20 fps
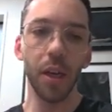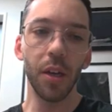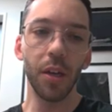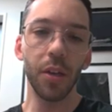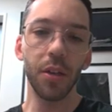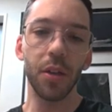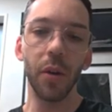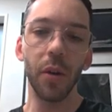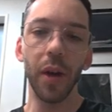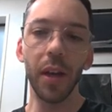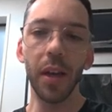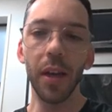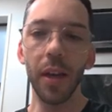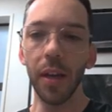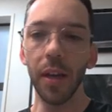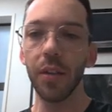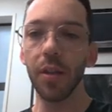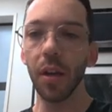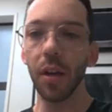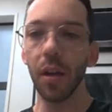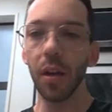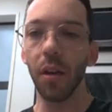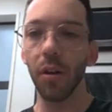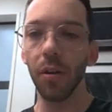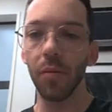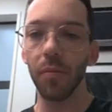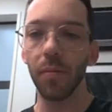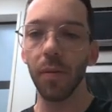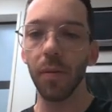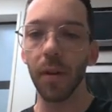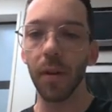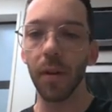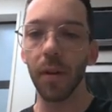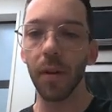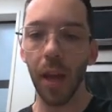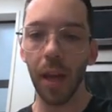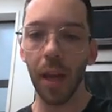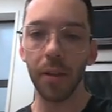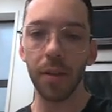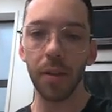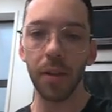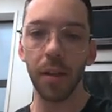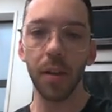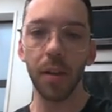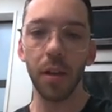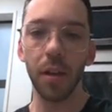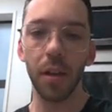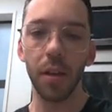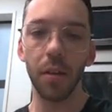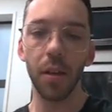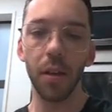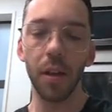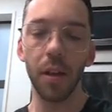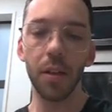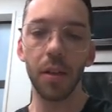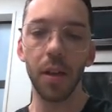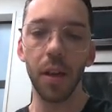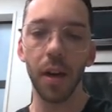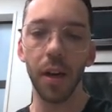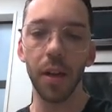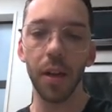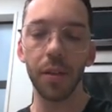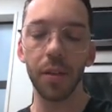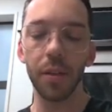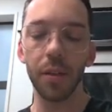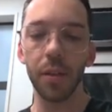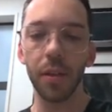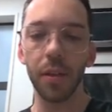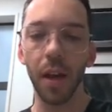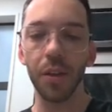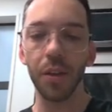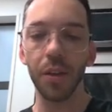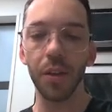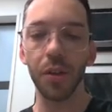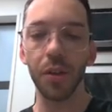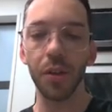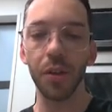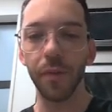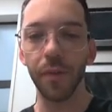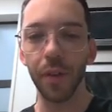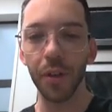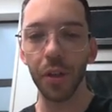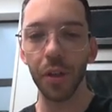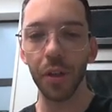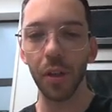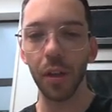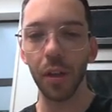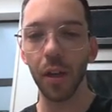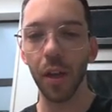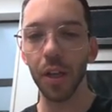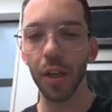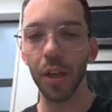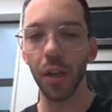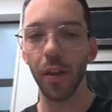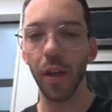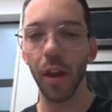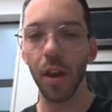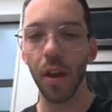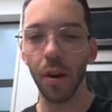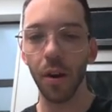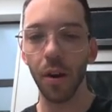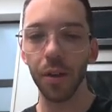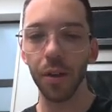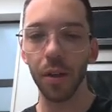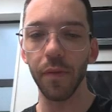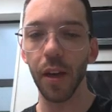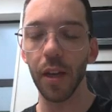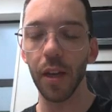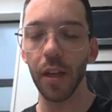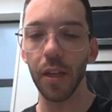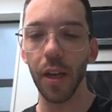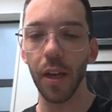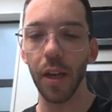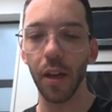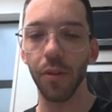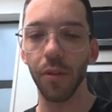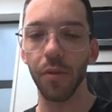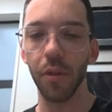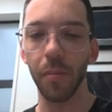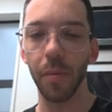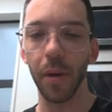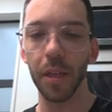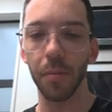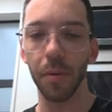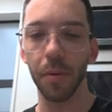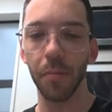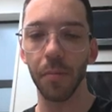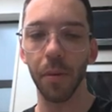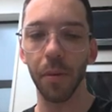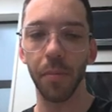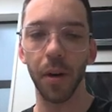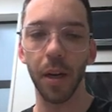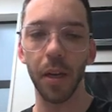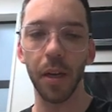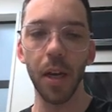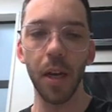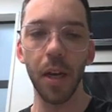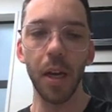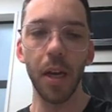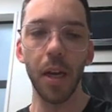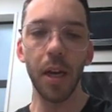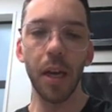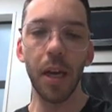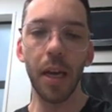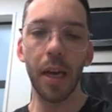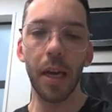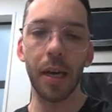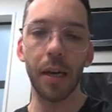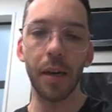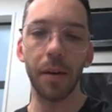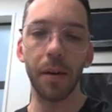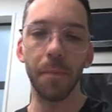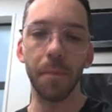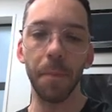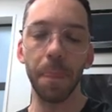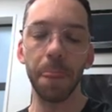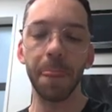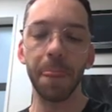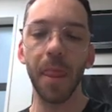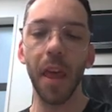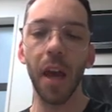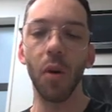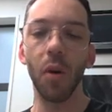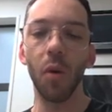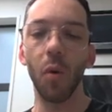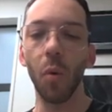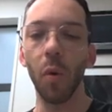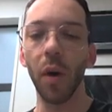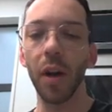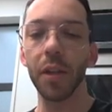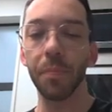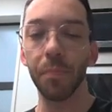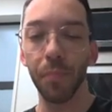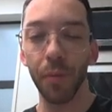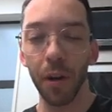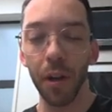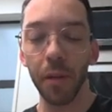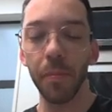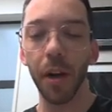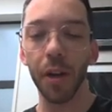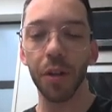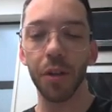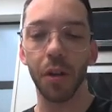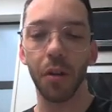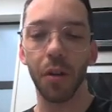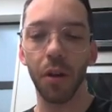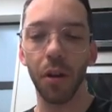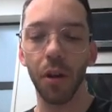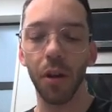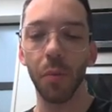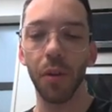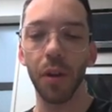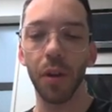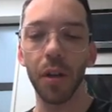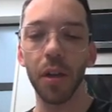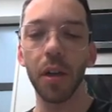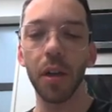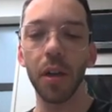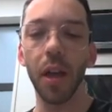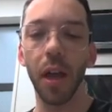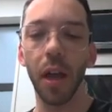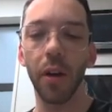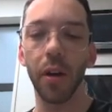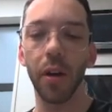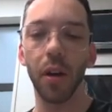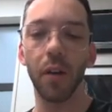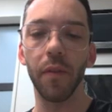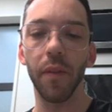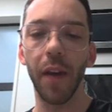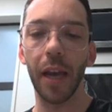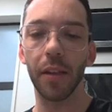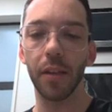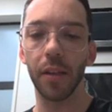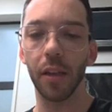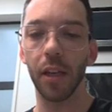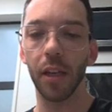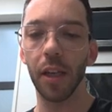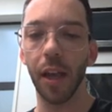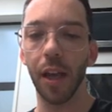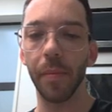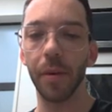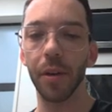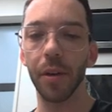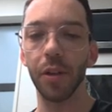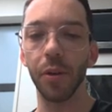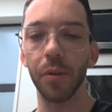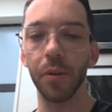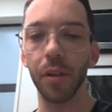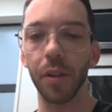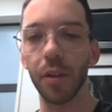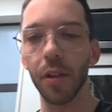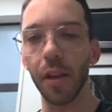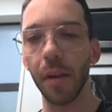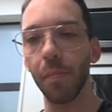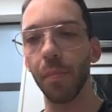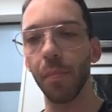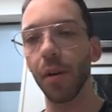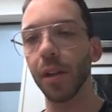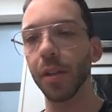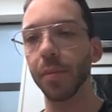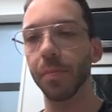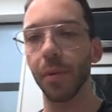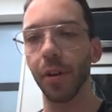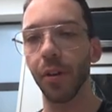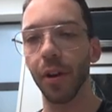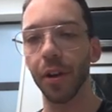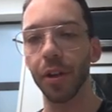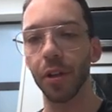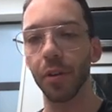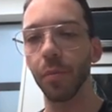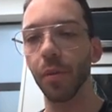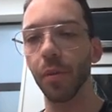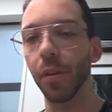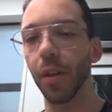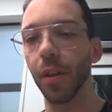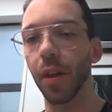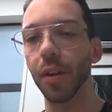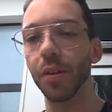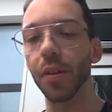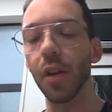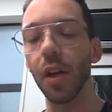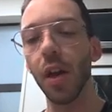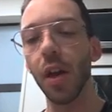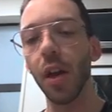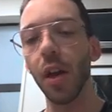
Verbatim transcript: So it is a low-risk cancer. These guys are superficial in nature. They're not invading down through the basement membrane. They always pretty much occur within an area of actinic damage. So it's a stepwise progression with these.